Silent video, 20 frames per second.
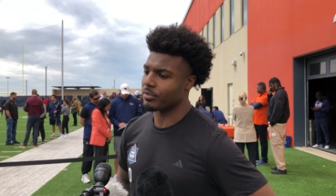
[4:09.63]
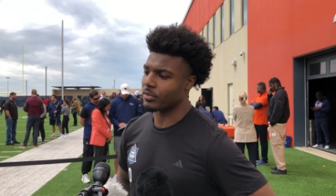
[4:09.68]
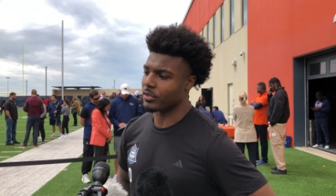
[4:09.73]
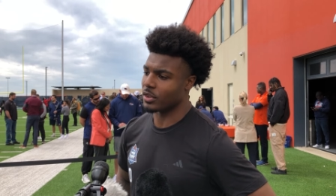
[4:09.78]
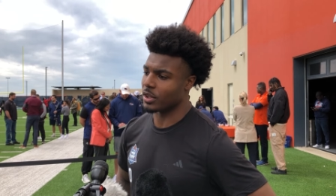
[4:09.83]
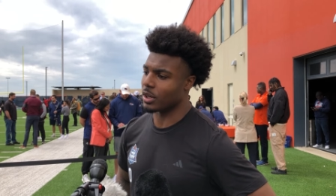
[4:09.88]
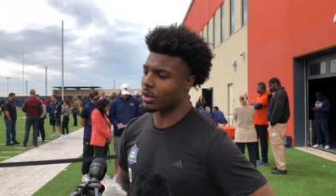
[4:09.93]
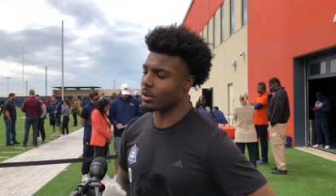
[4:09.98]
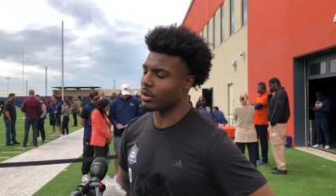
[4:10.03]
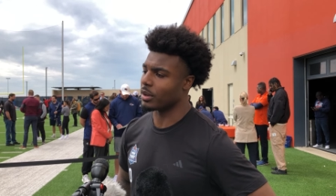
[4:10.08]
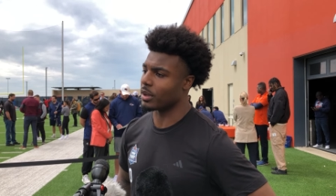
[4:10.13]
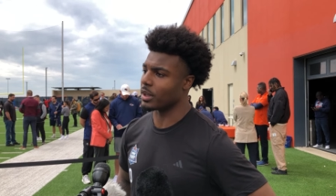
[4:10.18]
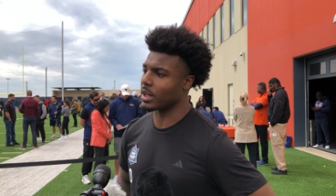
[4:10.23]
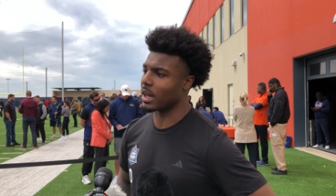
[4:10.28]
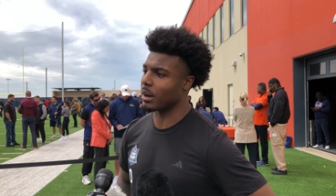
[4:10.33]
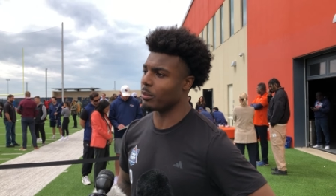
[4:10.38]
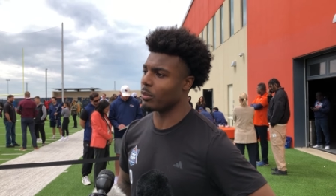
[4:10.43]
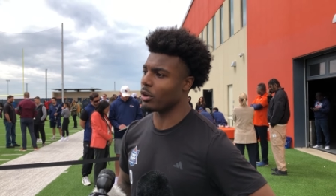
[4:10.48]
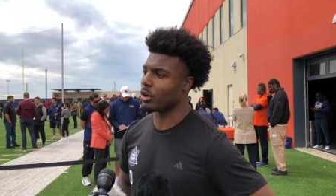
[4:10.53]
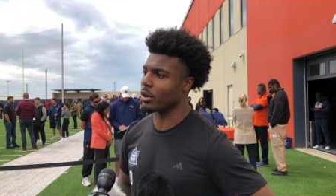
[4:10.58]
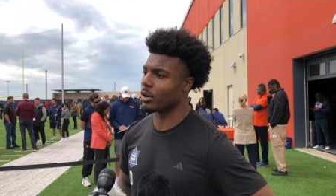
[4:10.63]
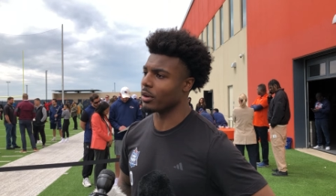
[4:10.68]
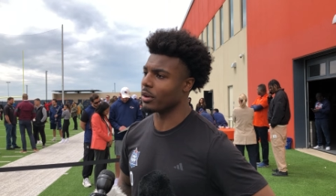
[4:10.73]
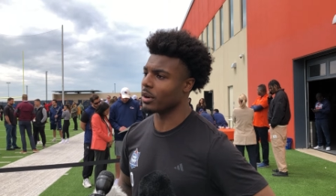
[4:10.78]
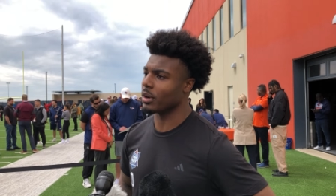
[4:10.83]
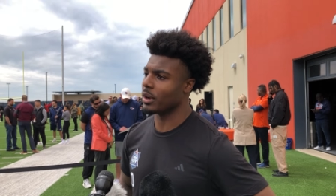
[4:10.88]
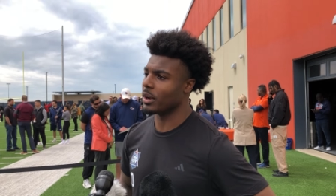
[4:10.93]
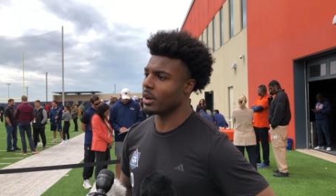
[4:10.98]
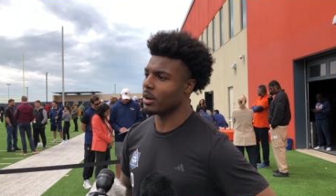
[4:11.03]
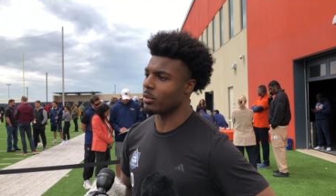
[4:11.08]
you know, a lot more
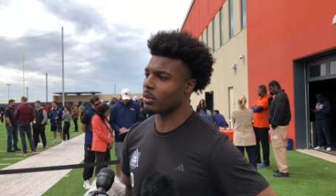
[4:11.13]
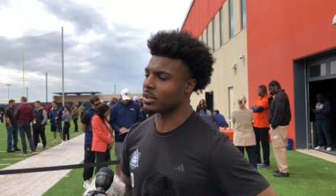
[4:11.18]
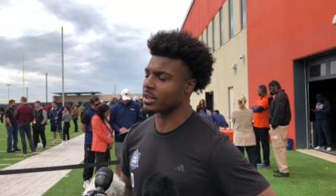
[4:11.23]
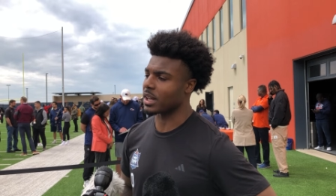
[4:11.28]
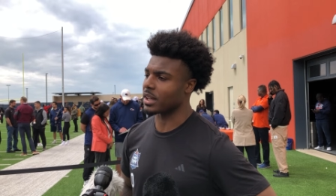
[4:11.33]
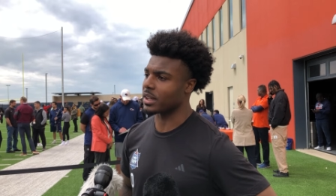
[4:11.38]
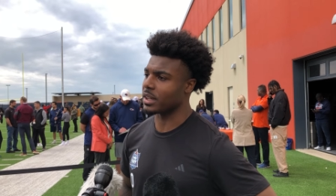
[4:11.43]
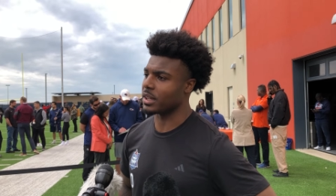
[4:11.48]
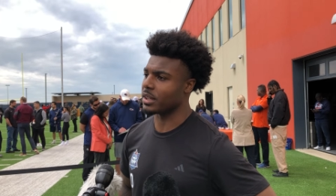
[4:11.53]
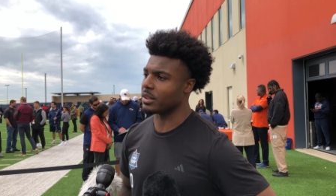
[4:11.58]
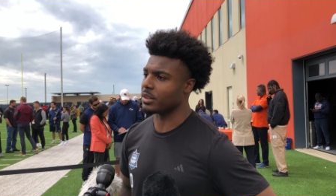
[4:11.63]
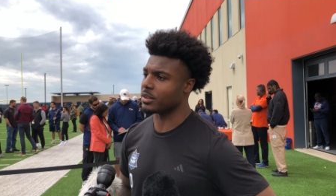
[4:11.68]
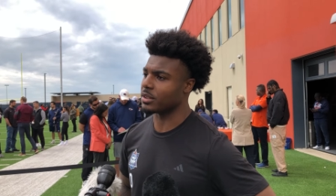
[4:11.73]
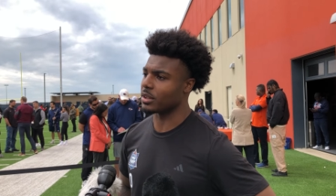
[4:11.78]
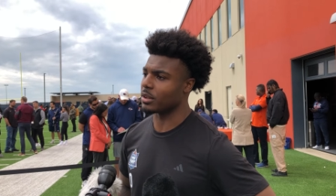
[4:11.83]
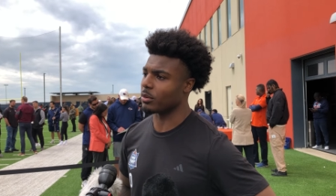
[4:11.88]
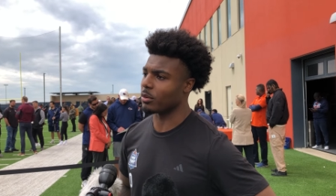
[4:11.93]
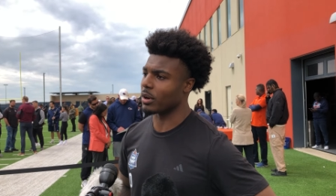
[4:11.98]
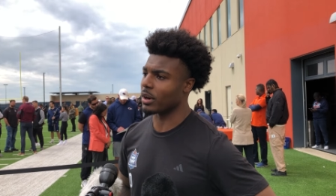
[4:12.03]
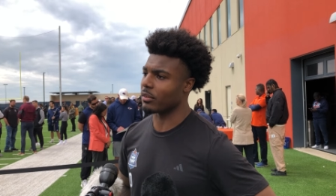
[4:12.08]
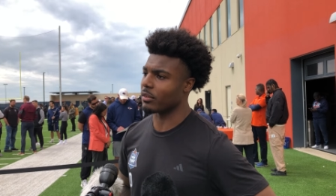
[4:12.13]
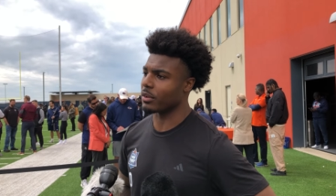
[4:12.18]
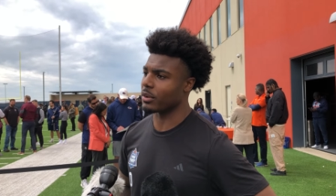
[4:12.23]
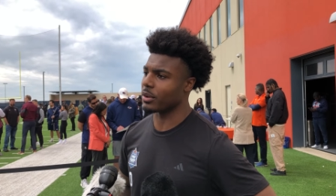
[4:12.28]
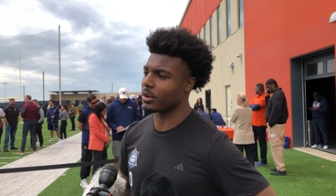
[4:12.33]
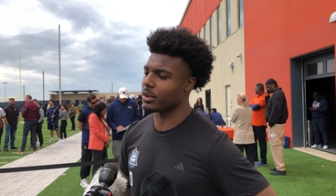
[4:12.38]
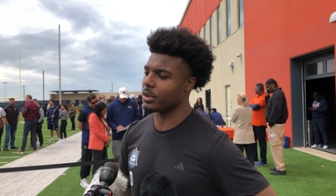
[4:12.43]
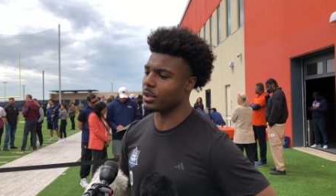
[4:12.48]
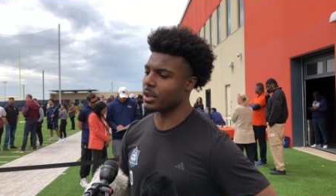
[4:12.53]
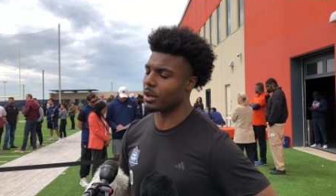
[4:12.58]
once I get to
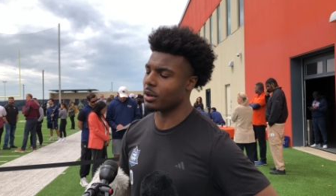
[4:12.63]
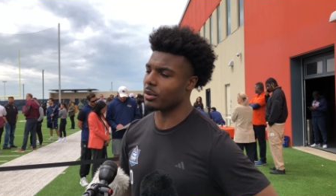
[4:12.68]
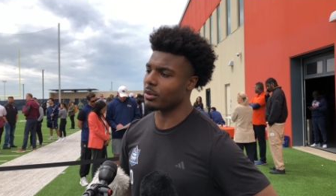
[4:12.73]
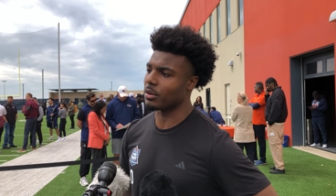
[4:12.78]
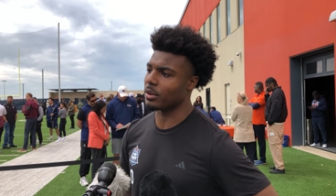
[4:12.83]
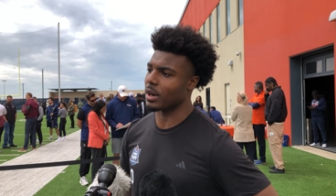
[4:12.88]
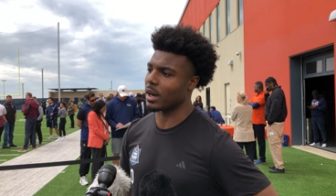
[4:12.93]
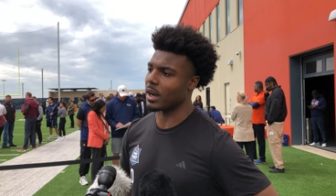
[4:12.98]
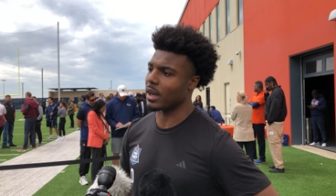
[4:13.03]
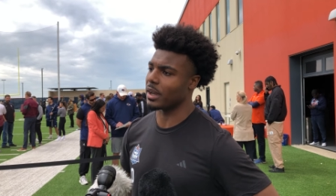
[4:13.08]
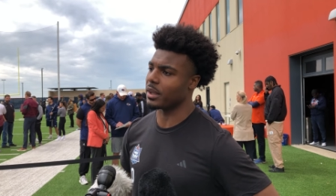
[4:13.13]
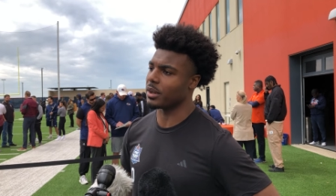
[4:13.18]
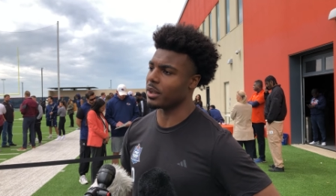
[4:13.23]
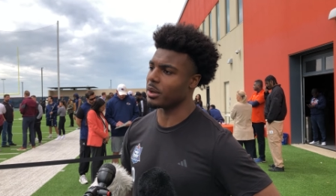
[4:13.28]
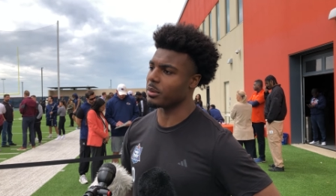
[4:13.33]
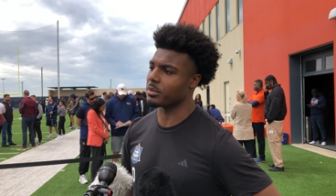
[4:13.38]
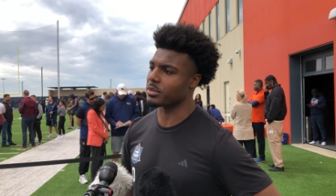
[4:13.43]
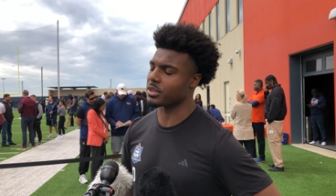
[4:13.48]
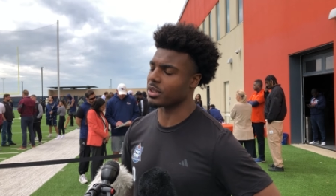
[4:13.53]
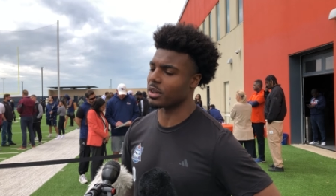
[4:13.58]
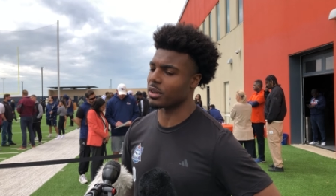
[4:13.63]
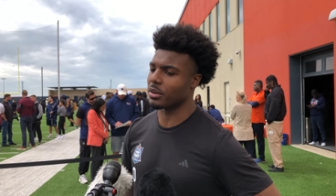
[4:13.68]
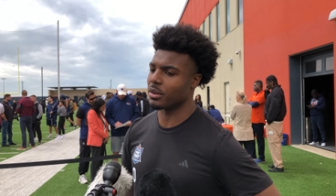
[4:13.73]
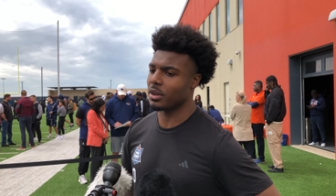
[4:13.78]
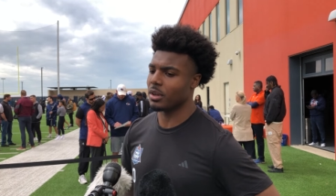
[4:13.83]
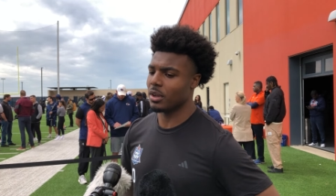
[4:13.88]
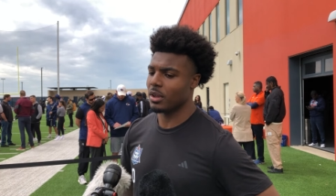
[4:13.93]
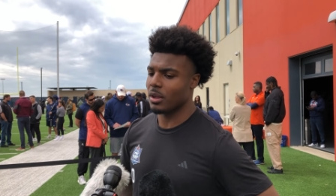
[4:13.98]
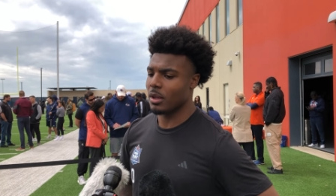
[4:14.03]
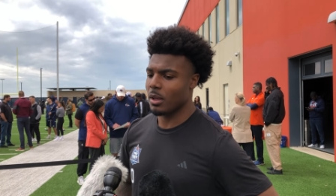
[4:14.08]
wherever, you know, I end up. So
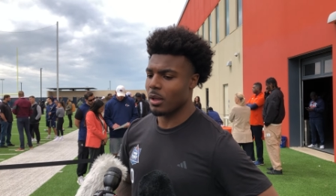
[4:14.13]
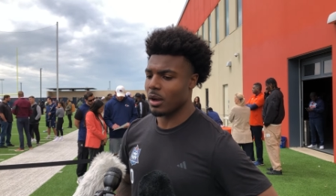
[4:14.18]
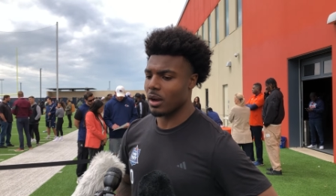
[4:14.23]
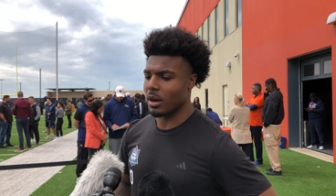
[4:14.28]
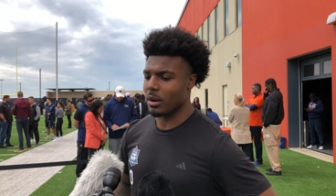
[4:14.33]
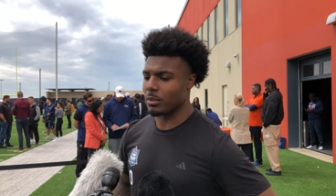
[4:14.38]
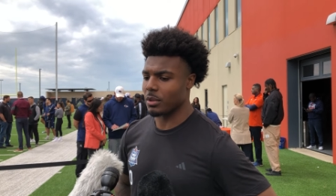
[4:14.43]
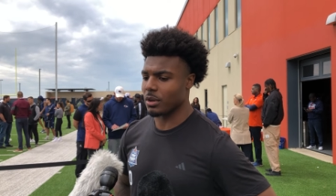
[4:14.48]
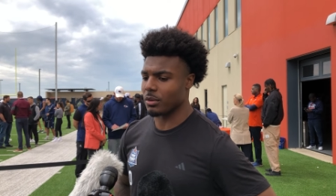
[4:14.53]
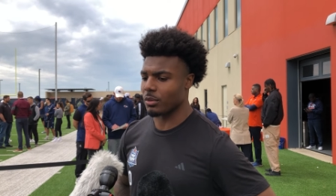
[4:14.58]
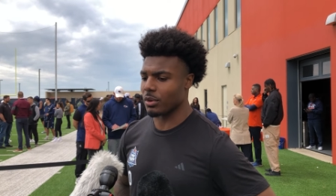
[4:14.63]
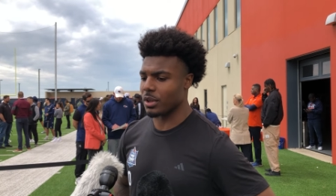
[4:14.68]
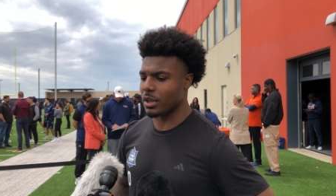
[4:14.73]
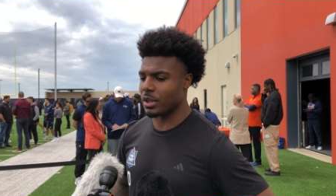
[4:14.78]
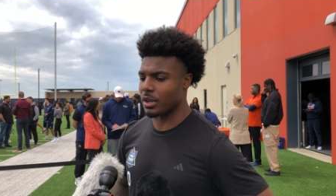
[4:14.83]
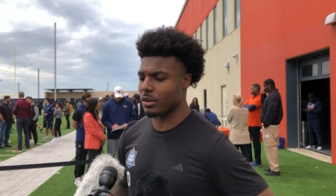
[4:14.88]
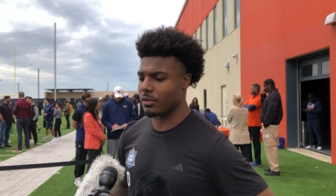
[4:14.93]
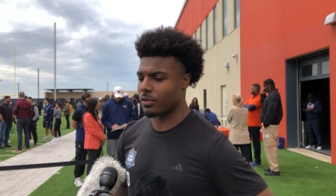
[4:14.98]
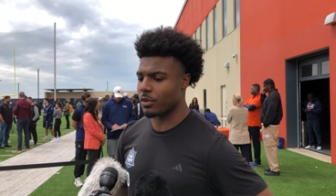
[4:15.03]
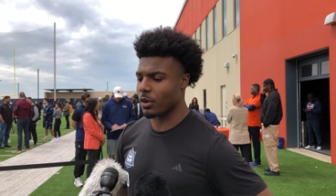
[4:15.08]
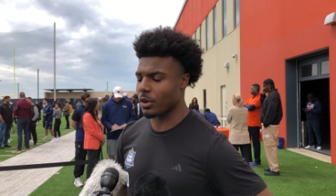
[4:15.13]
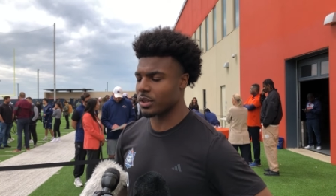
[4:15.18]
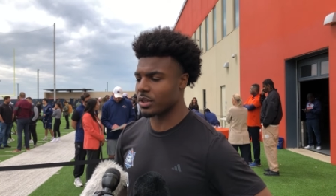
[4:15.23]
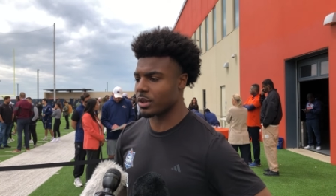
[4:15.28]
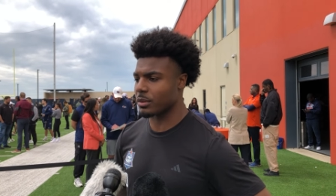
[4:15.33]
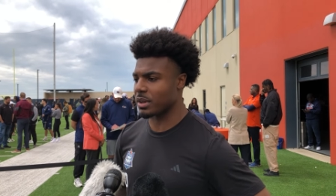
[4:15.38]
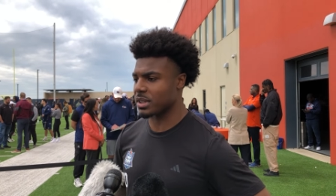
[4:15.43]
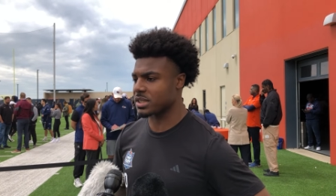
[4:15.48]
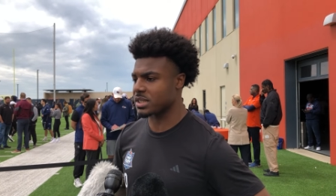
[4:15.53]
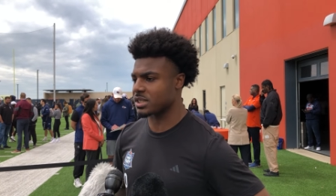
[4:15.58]
really looking forward to
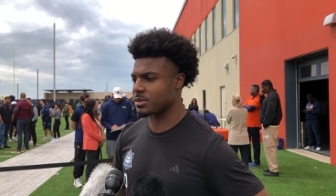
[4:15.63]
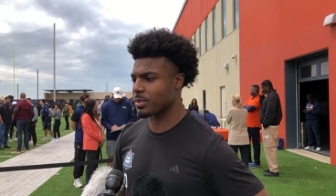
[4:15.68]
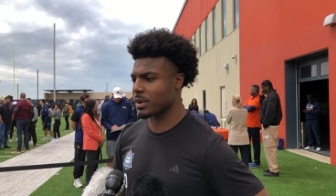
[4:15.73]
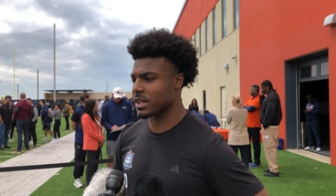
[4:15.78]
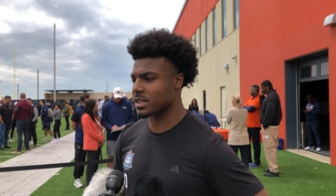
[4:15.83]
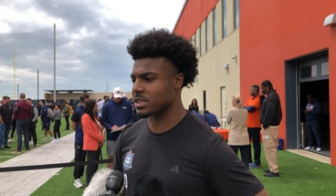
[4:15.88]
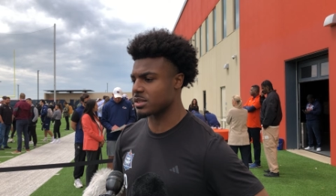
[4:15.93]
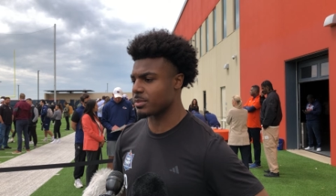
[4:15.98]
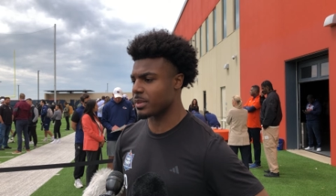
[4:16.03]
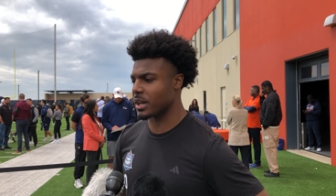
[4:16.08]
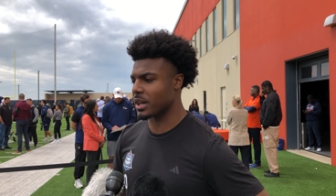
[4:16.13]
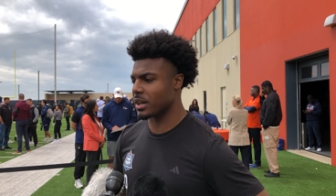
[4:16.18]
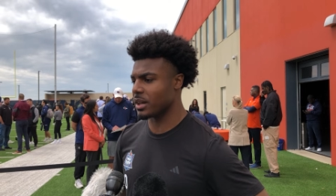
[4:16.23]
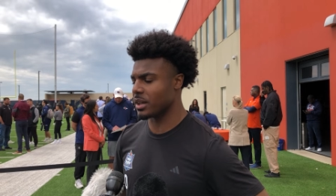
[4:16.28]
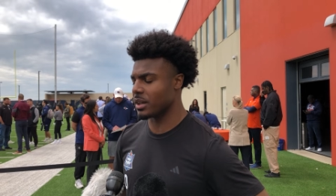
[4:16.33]
the rest of this process, man.